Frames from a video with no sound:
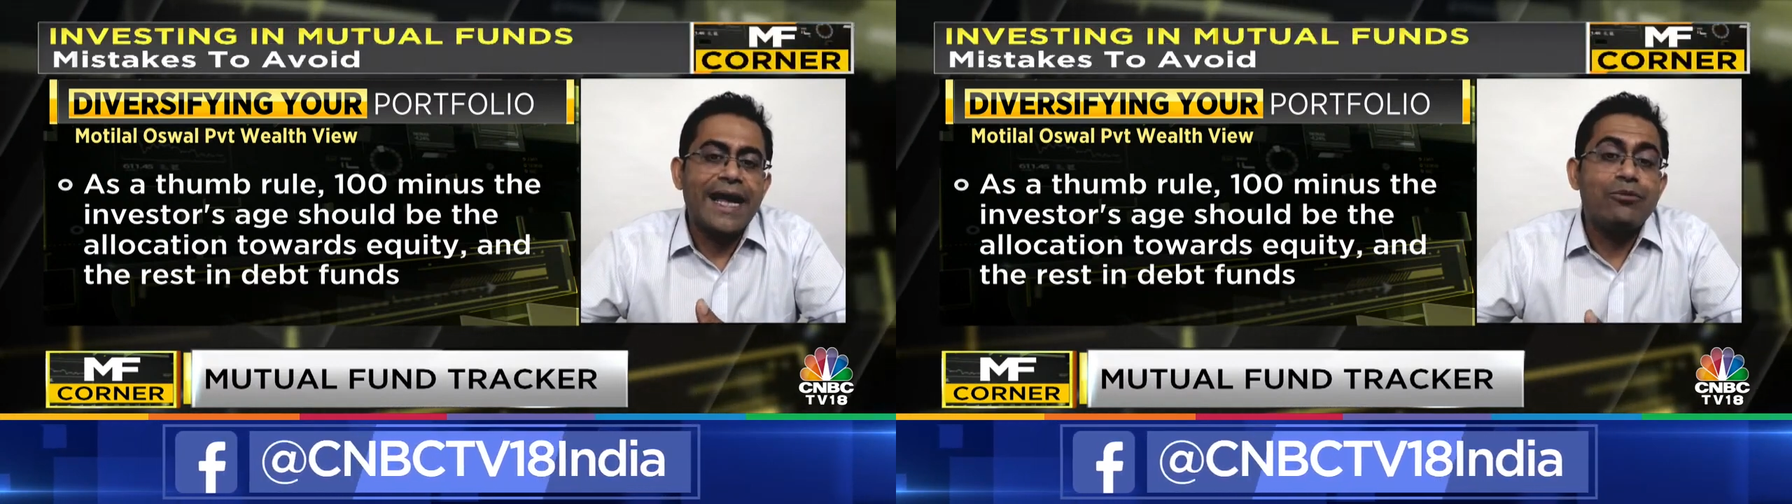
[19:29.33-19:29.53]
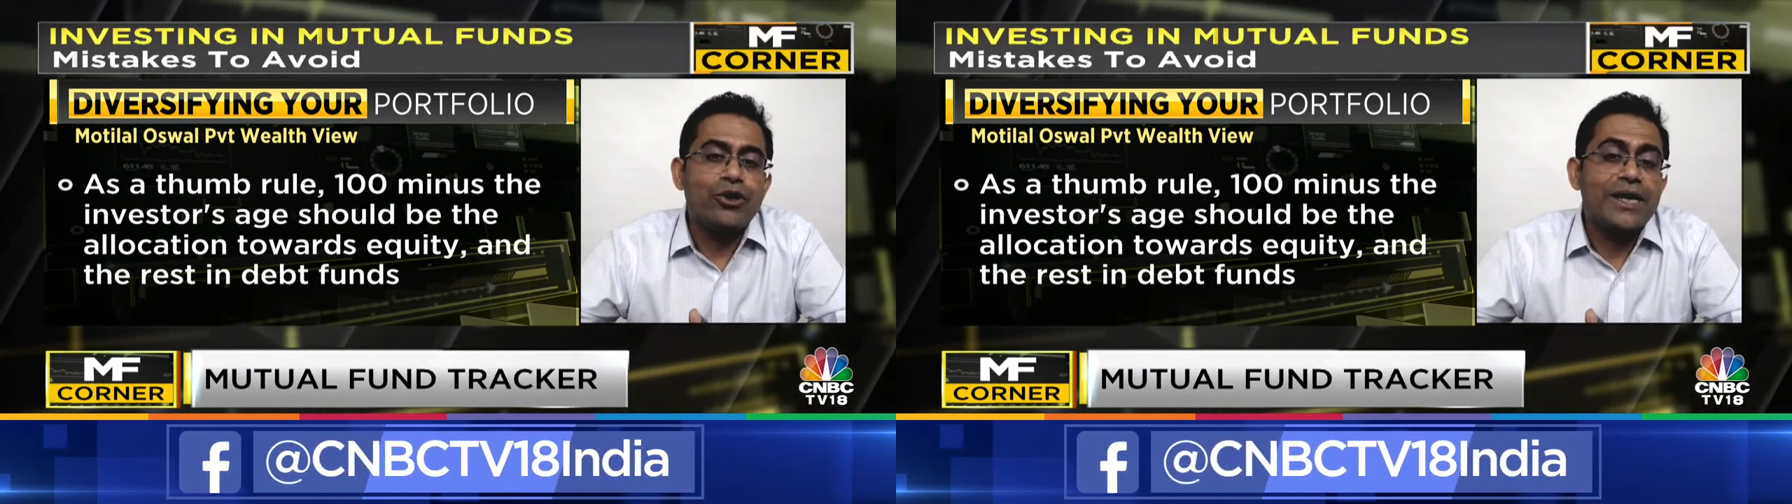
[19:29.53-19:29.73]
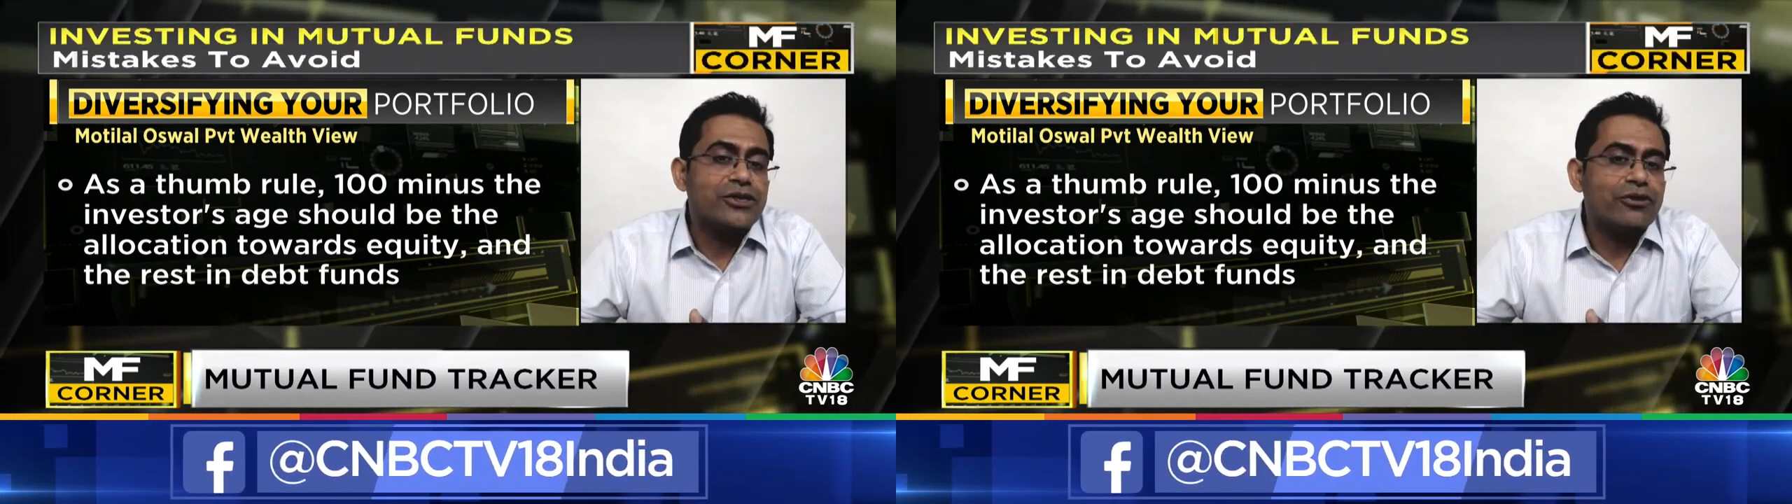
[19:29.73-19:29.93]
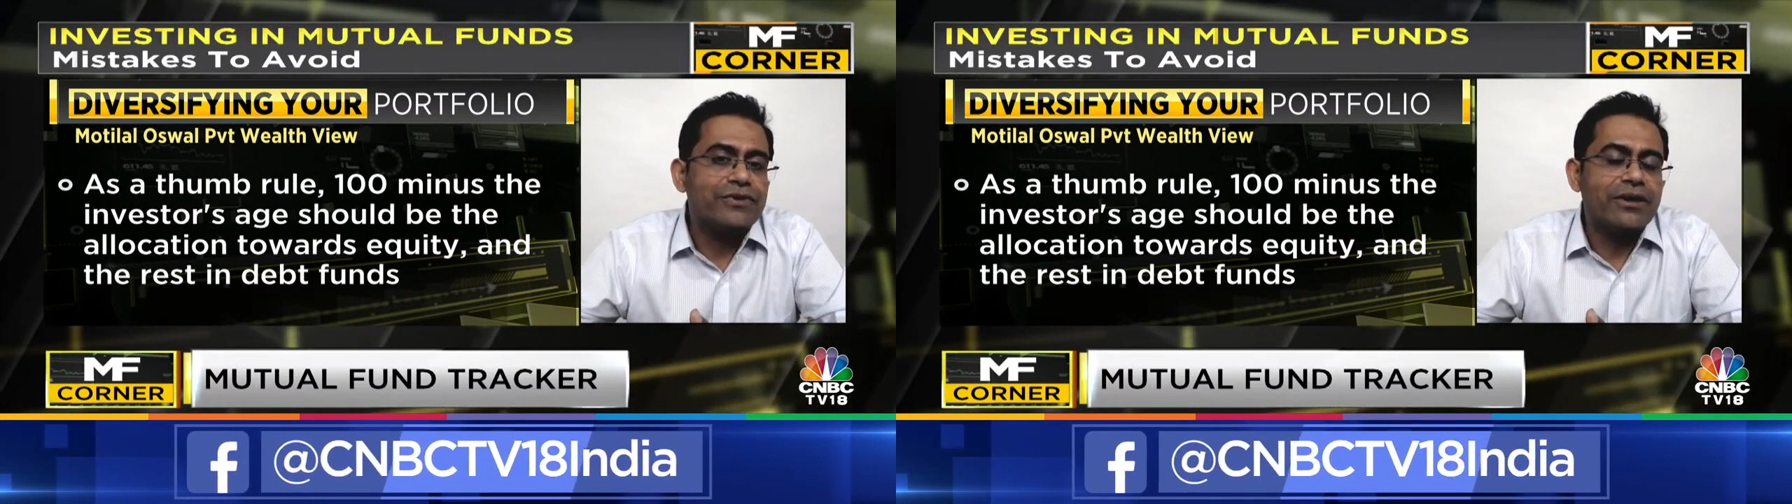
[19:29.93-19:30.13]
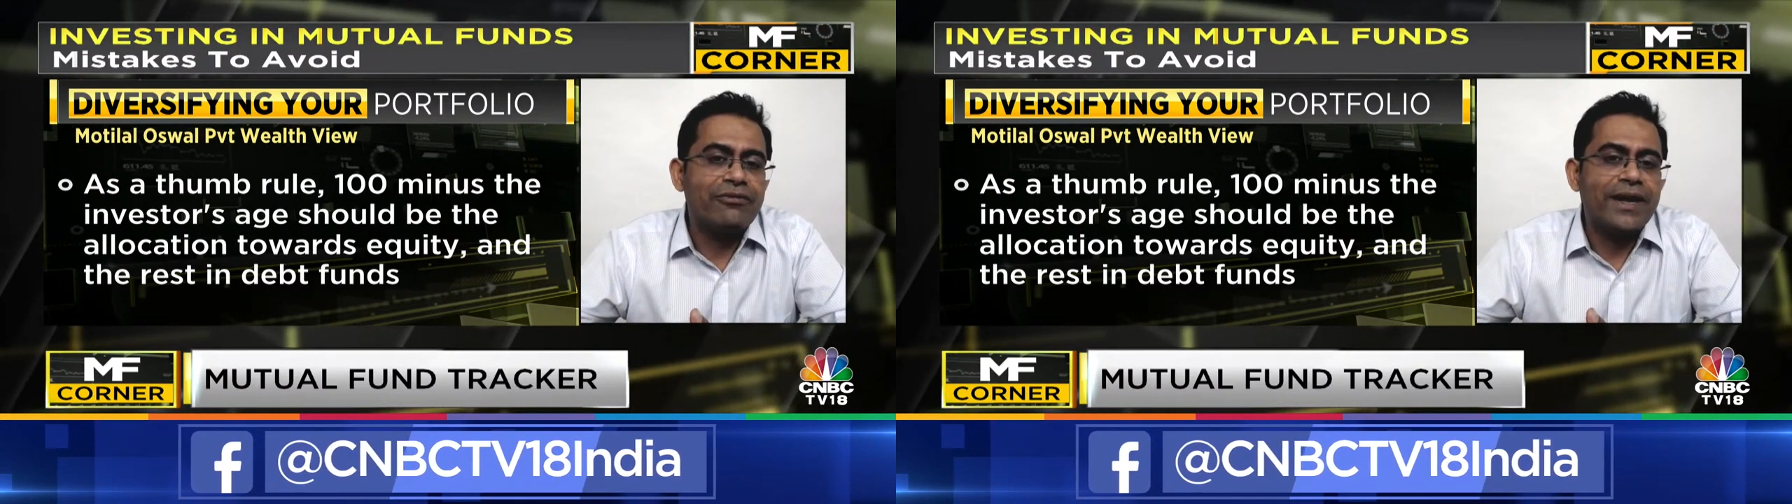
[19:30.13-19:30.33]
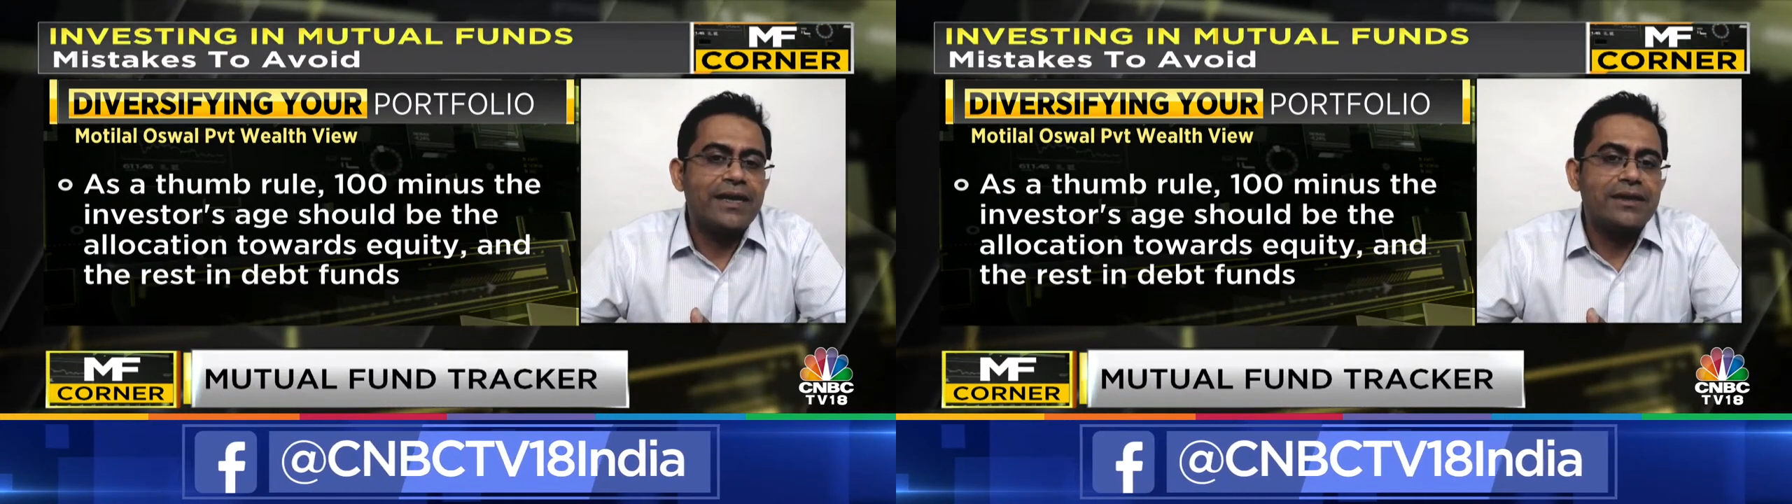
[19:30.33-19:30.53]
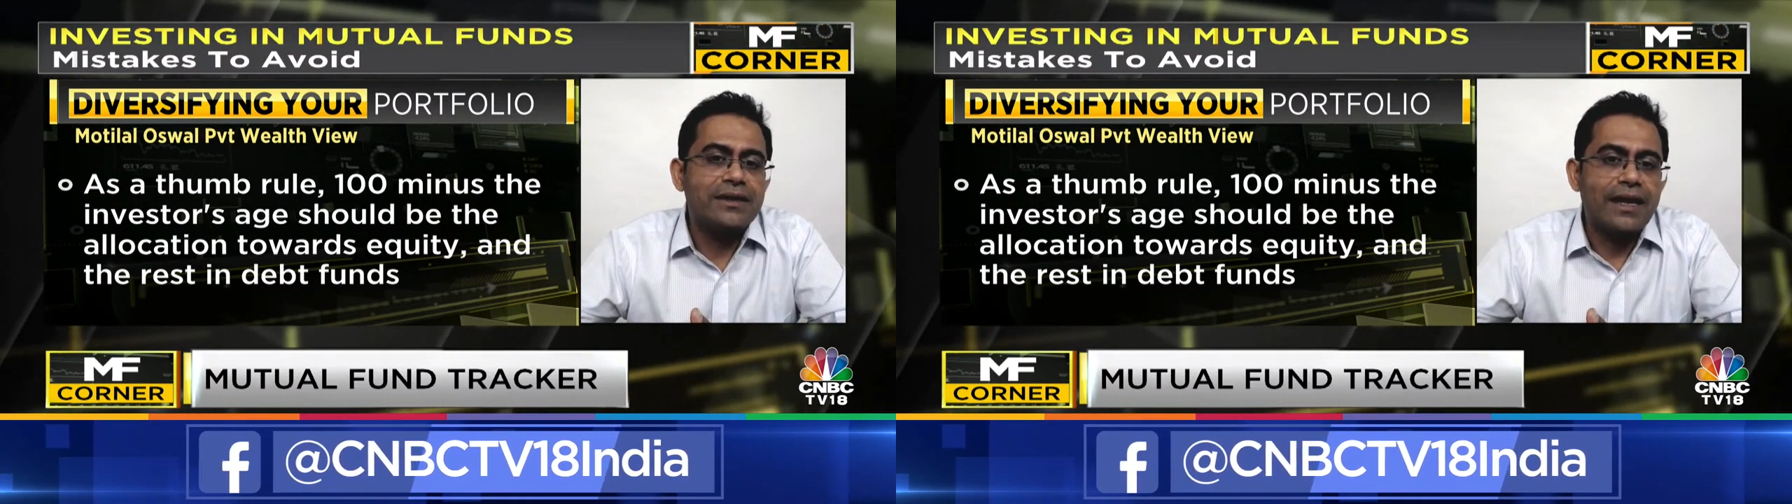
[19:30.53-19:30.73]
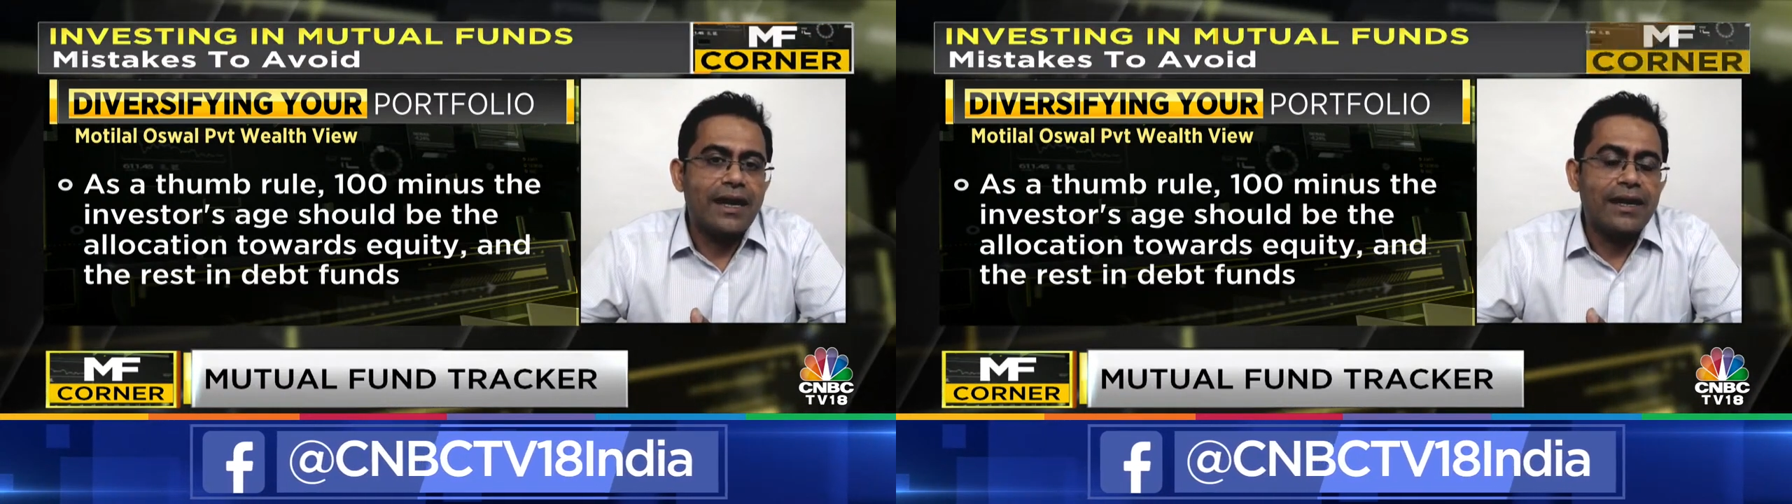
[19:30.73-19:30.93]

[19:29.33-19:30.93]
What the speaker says: time horizon of their wealth,